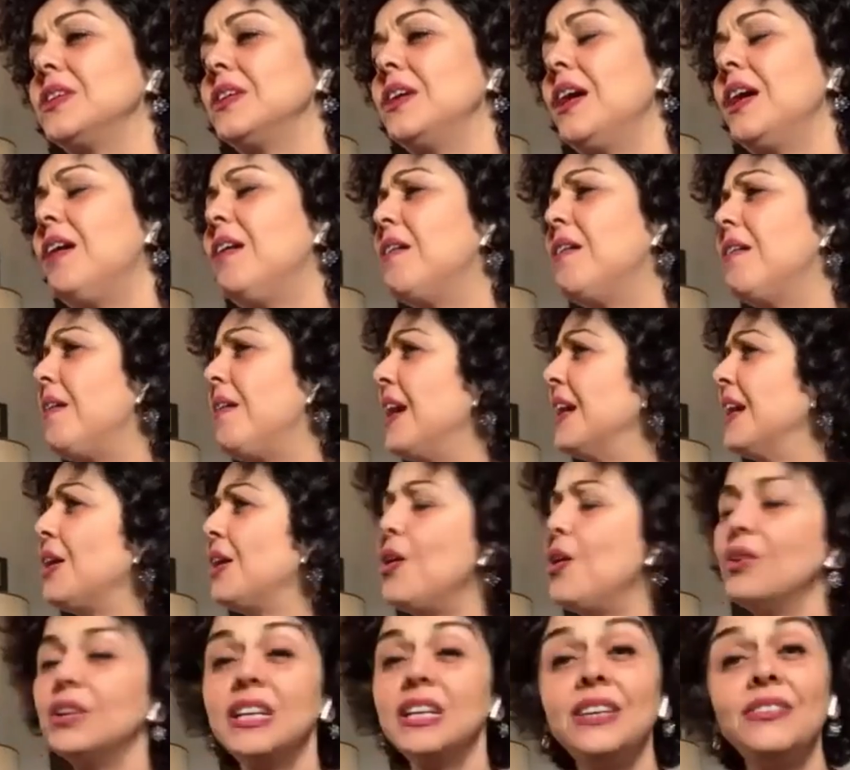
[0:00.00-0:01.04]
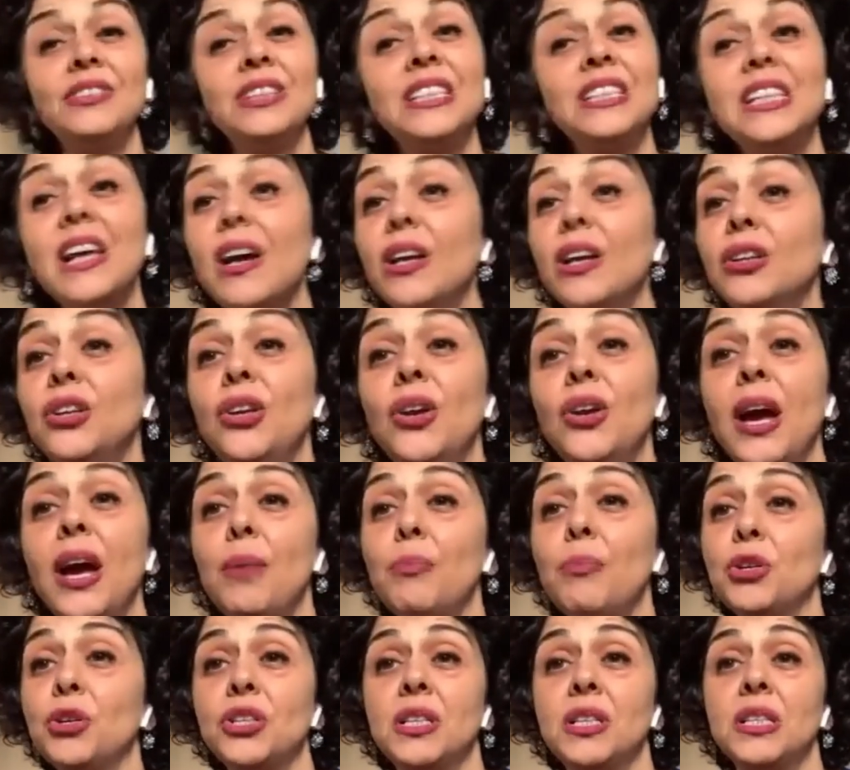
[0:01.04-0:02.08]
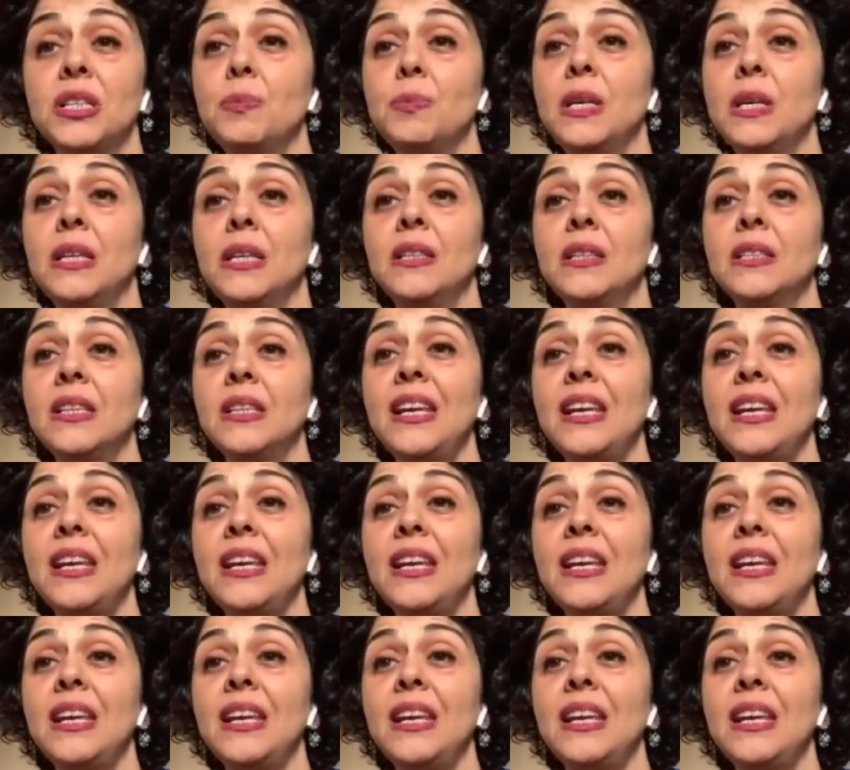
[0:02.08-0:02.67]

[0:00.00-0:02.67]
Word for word: oh, I can't even tell you how much this means,